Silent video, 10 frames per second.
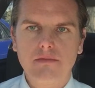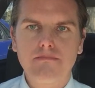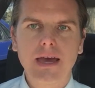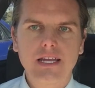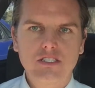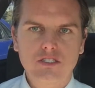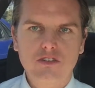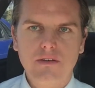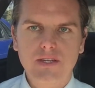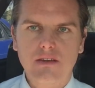major
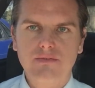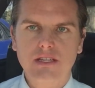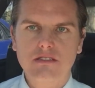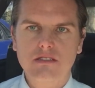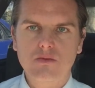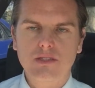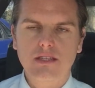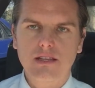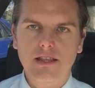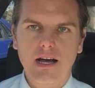traffic offences
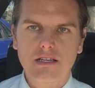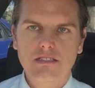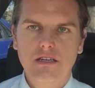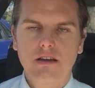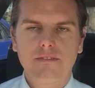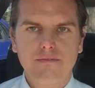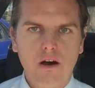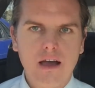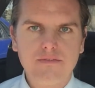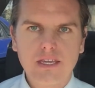within the last
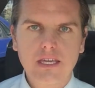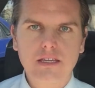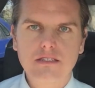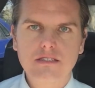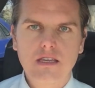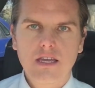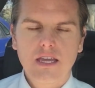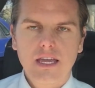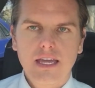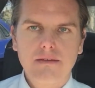5 years.
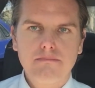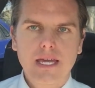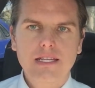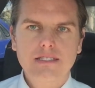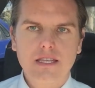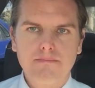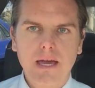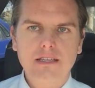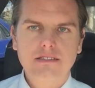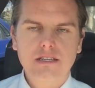It means that
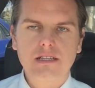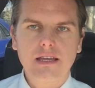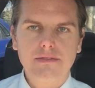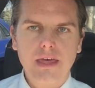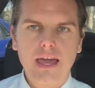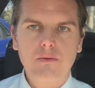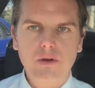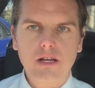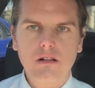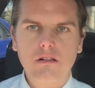basically they
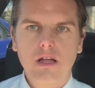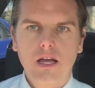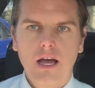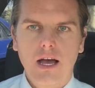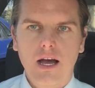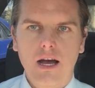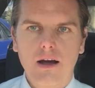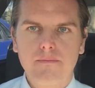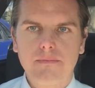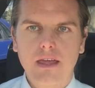will
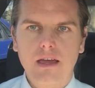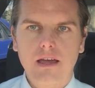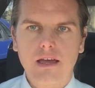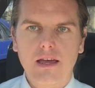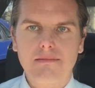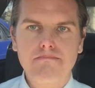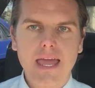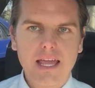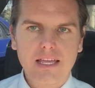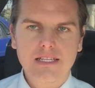
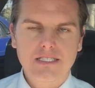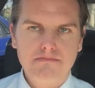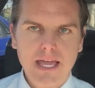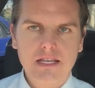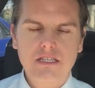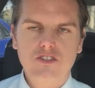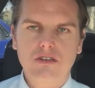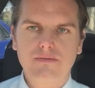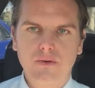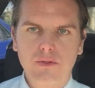it's
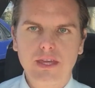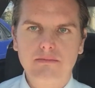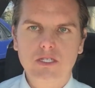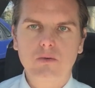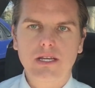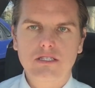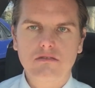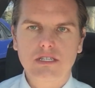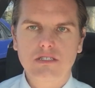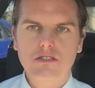mandatory for them to
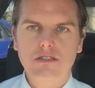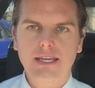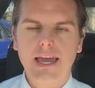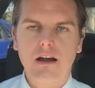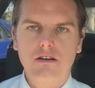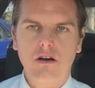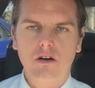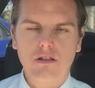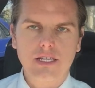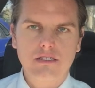enter into the
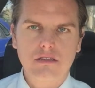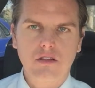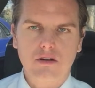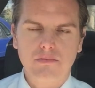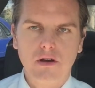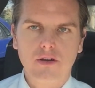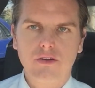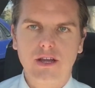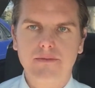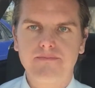alcohol interlock
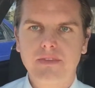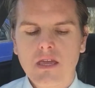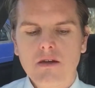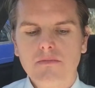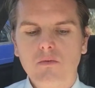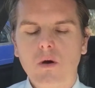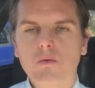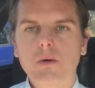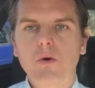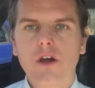program. But what
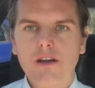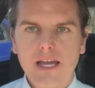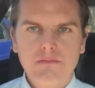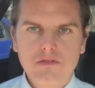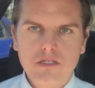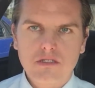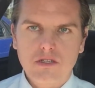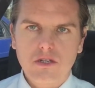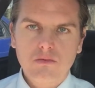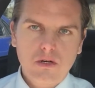we were able to
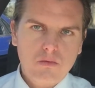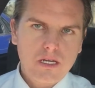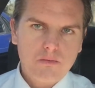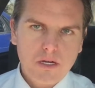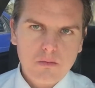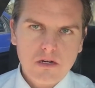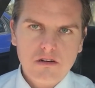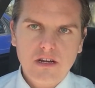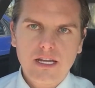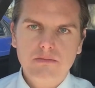do, we
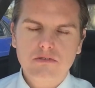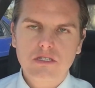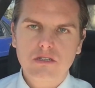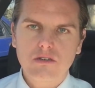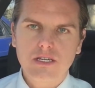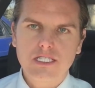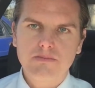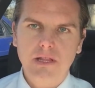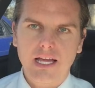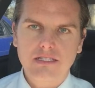were able to
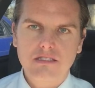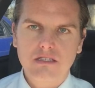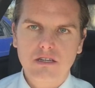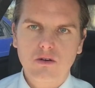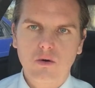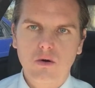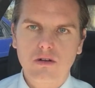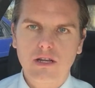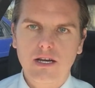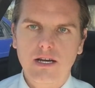explain to the
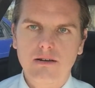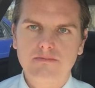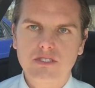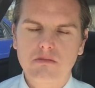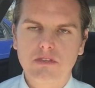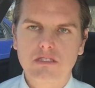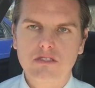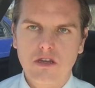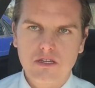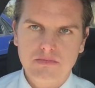court some of the
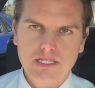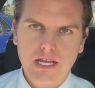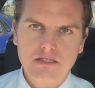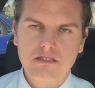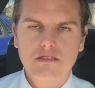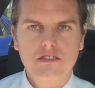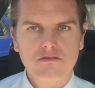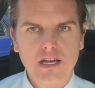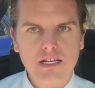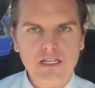circumstances
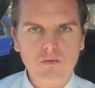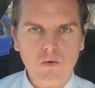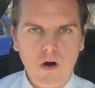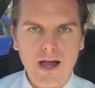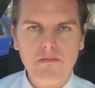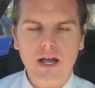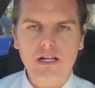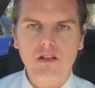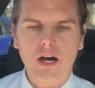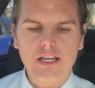surrounding why my
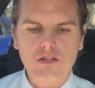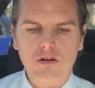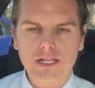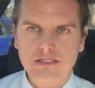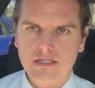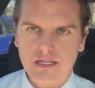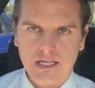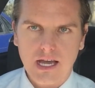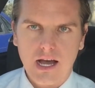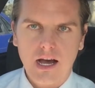client got into the
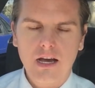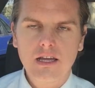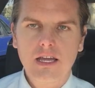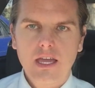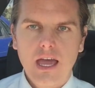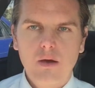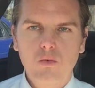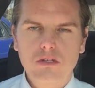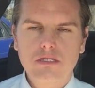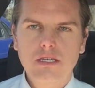car and
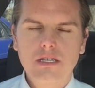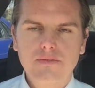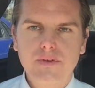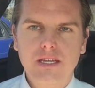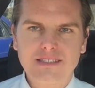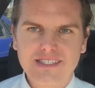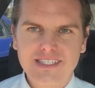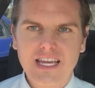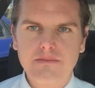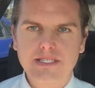what significant
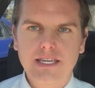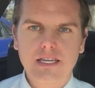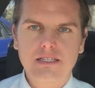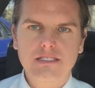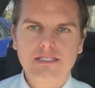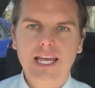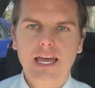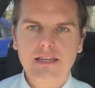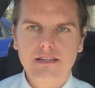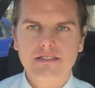steps he has
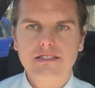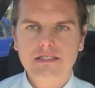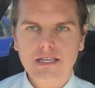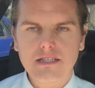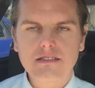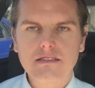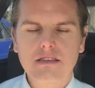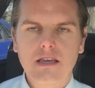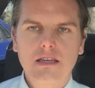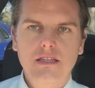taken since
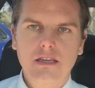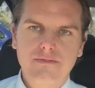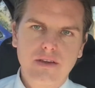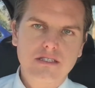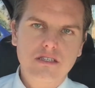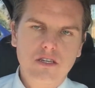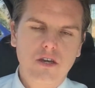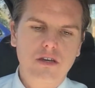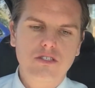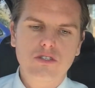the offence
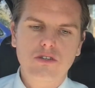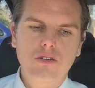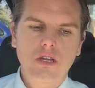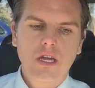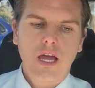occurred to